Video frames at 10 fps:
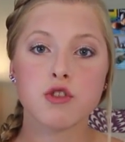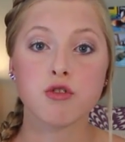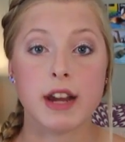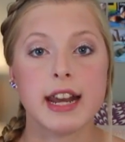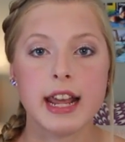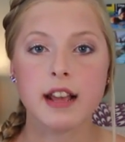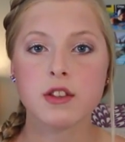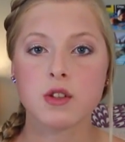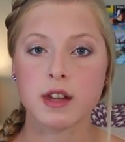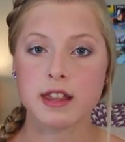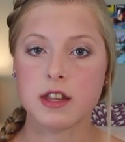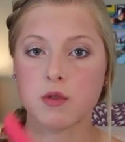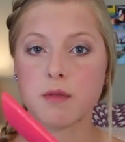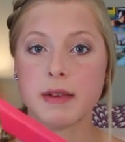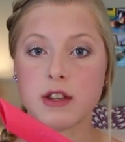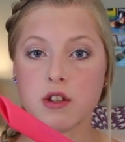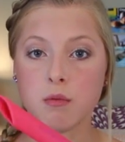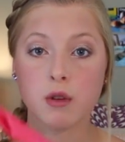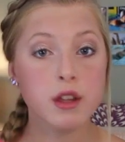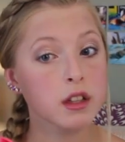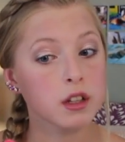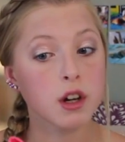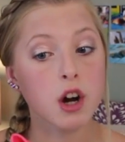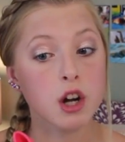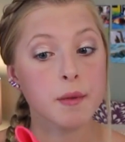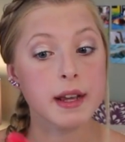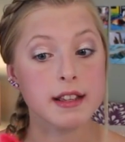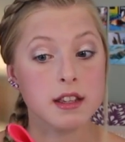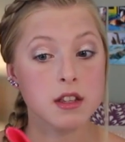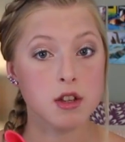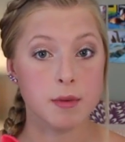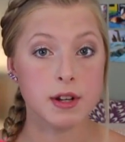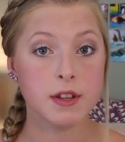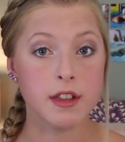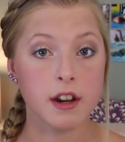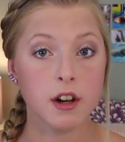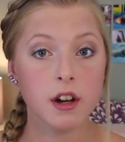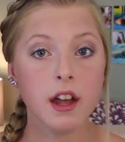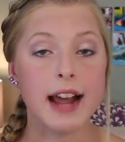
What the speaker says: training, so like this one makes you breathe a little harder because it's so much thinner.